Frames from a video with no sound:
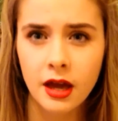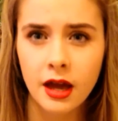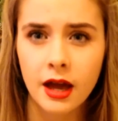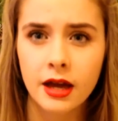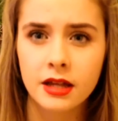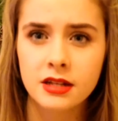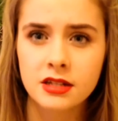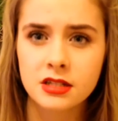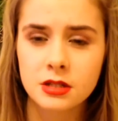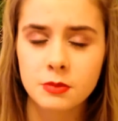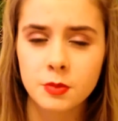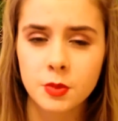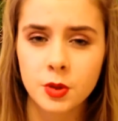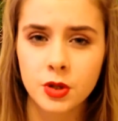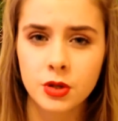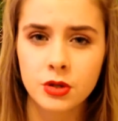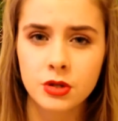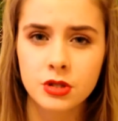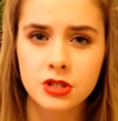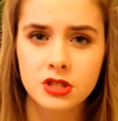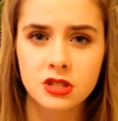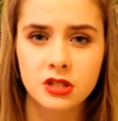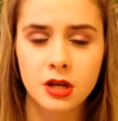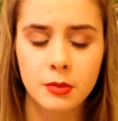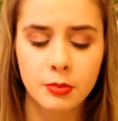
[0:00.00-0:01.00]
And
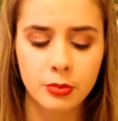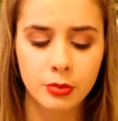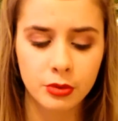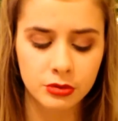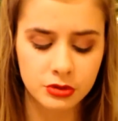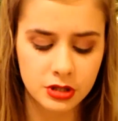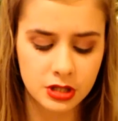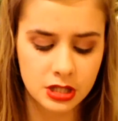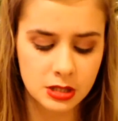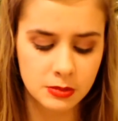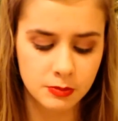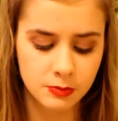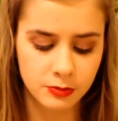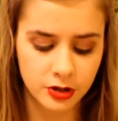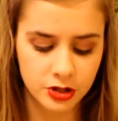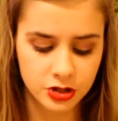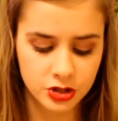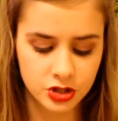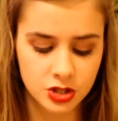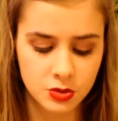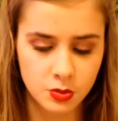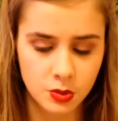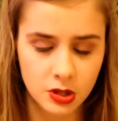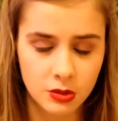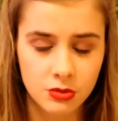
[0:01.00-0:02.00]
because I bought these
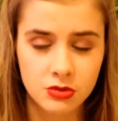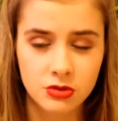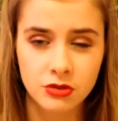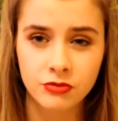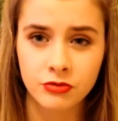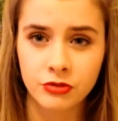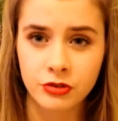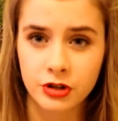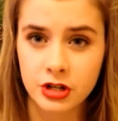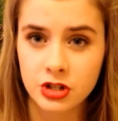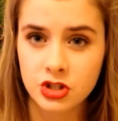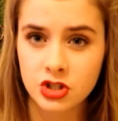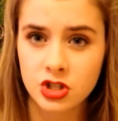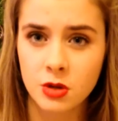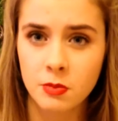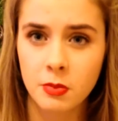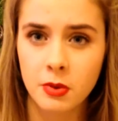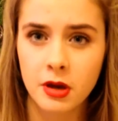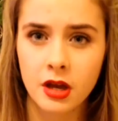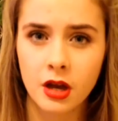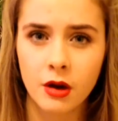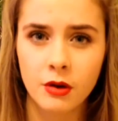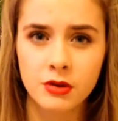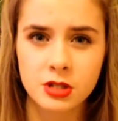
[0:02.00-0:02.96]
brushes when it was free shipping,